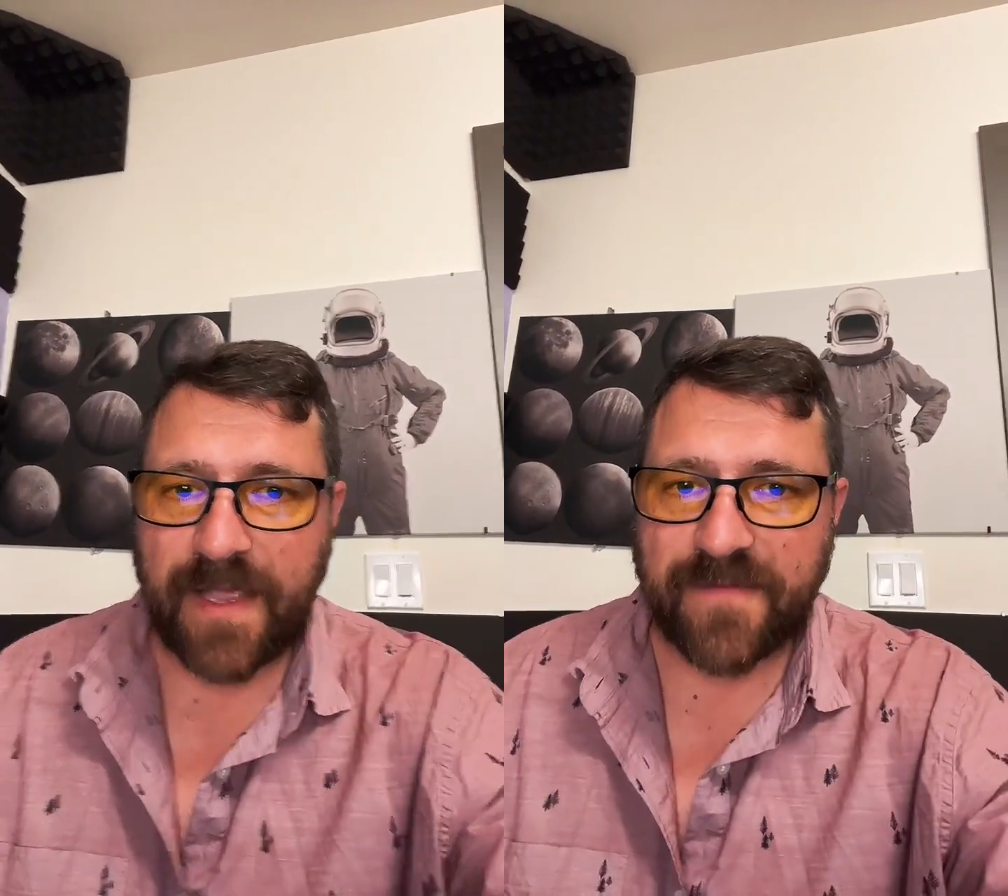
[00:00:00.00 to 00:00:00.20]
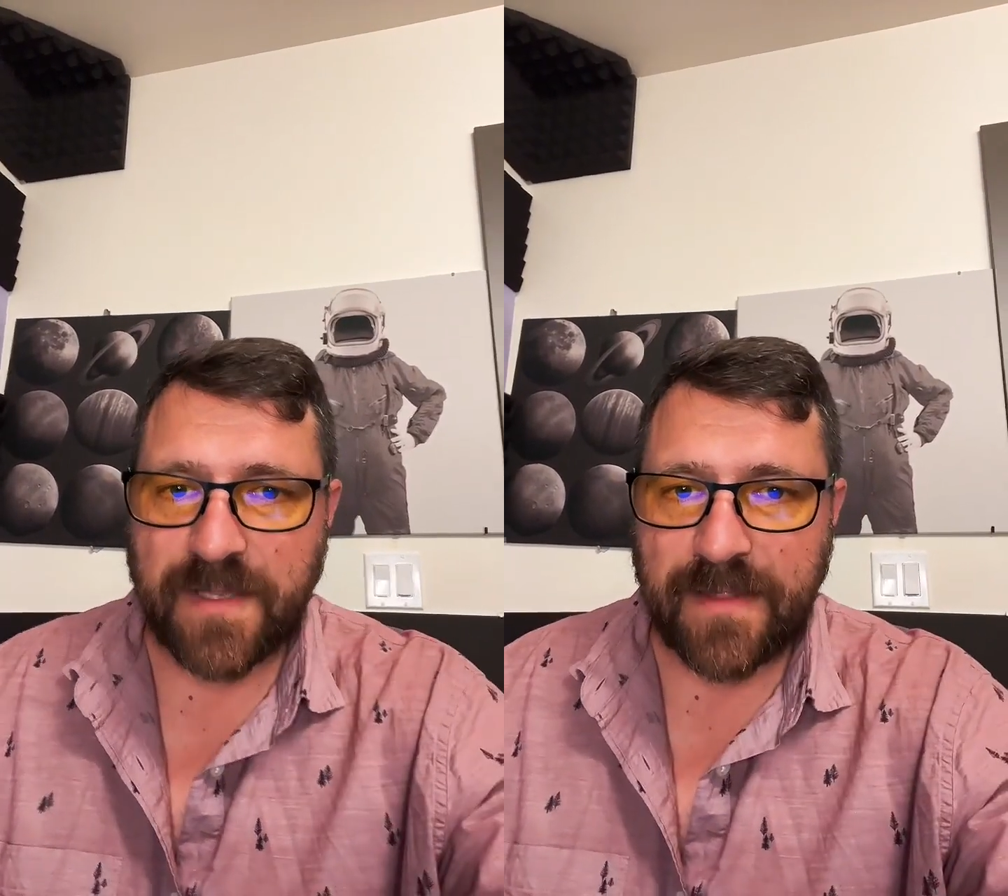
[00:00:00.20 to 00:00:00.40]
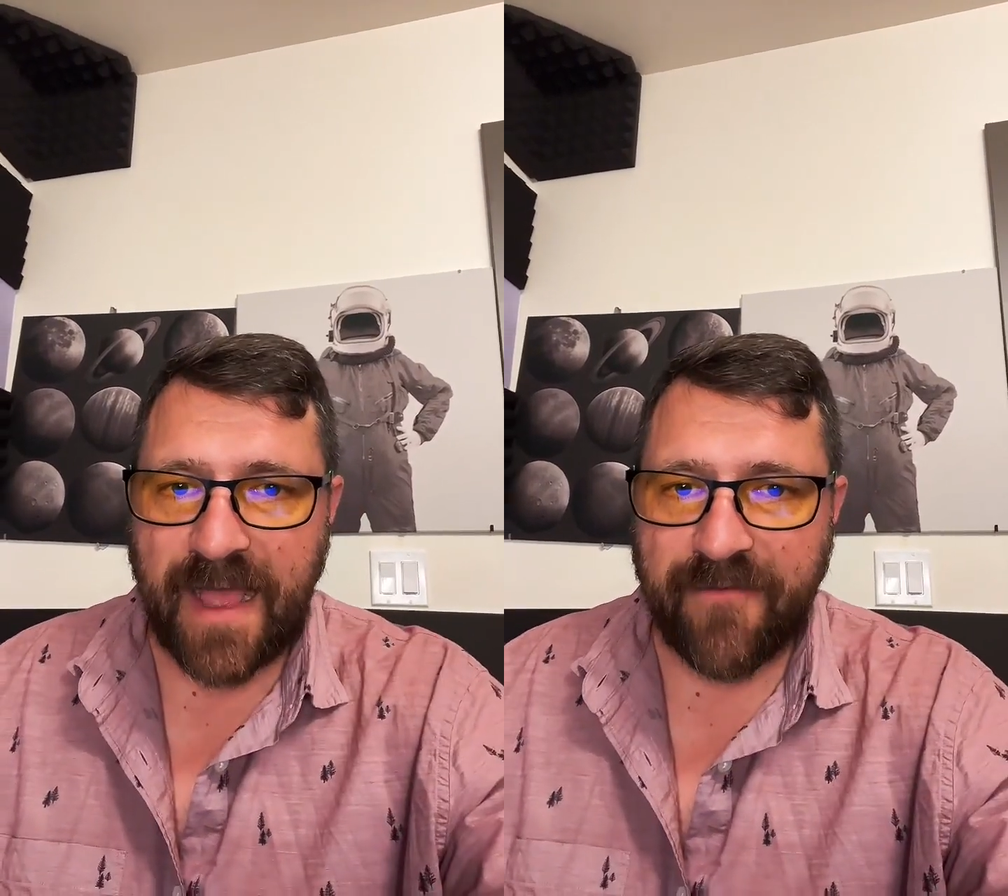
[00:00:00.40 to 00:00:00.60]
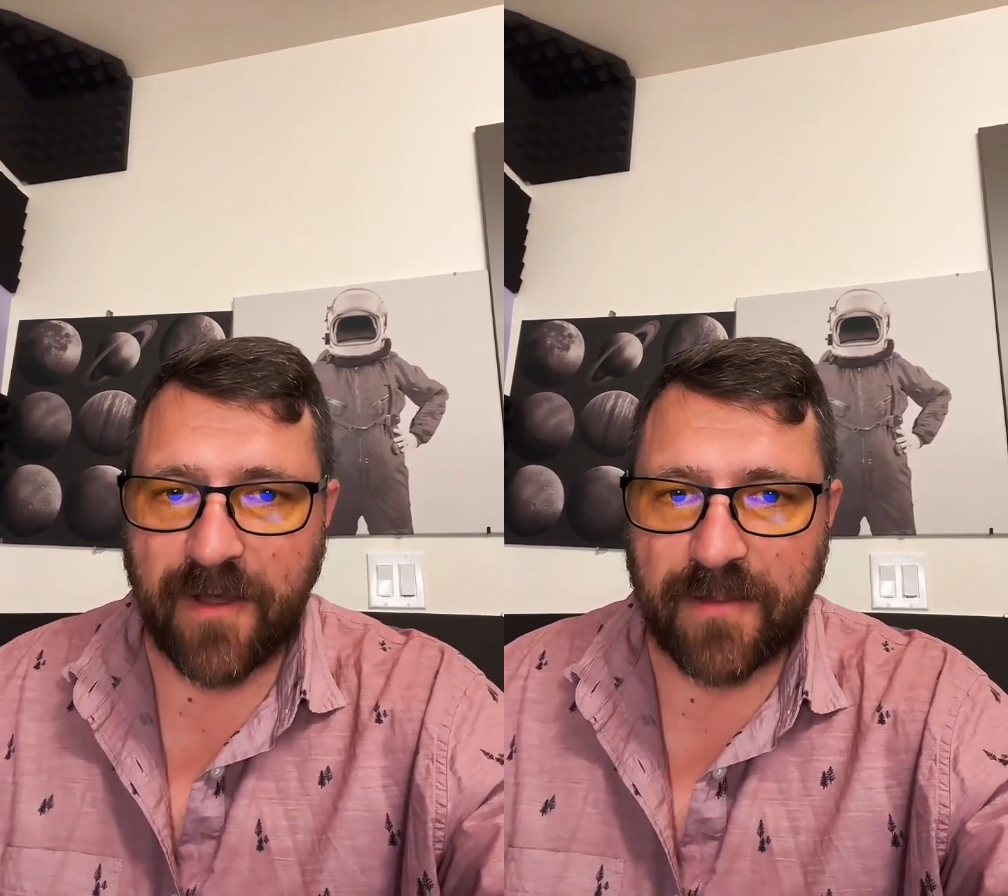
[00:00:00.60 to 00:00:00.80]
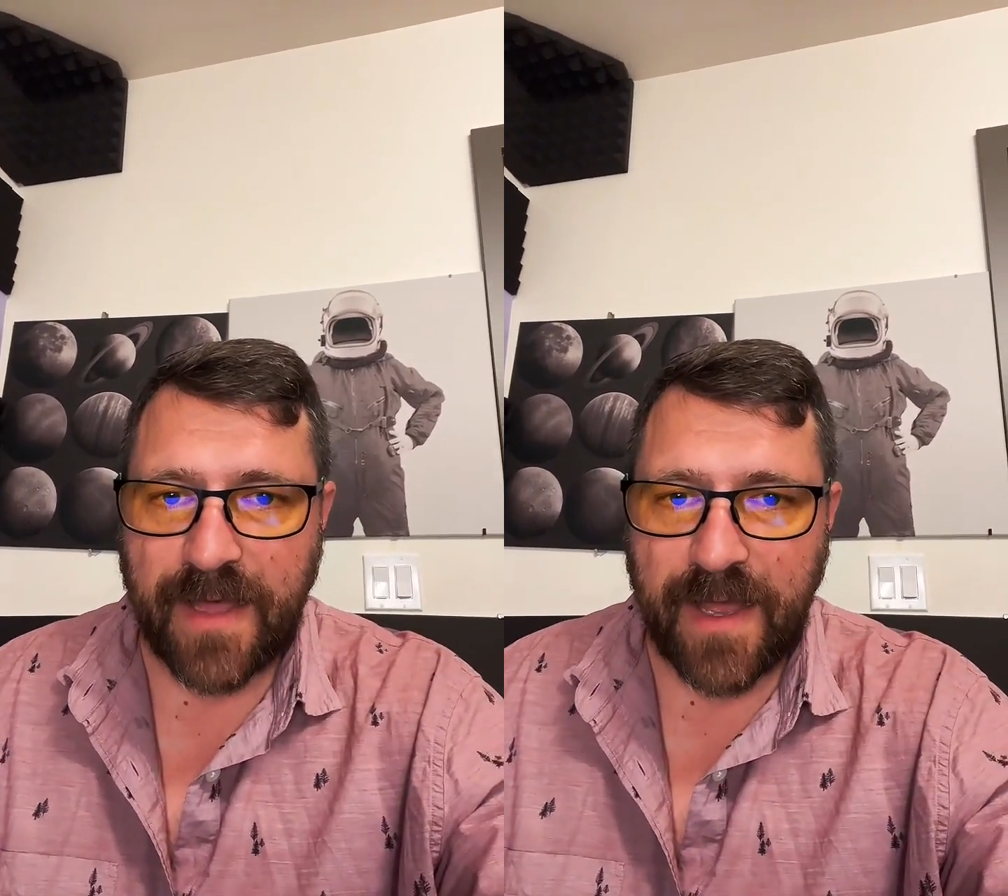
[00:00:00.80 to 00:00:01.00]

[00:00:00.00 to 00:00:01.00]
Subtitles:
gives a laugh out